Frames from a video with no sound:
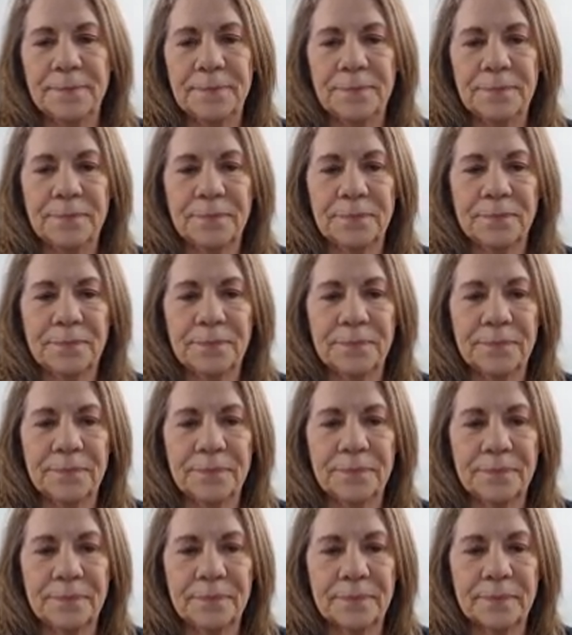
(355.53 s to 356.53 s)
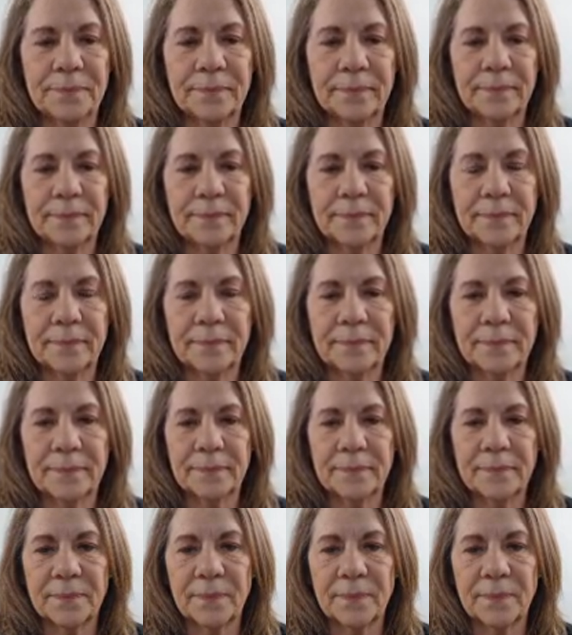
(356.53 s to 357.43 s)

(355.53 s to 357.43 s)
(silence)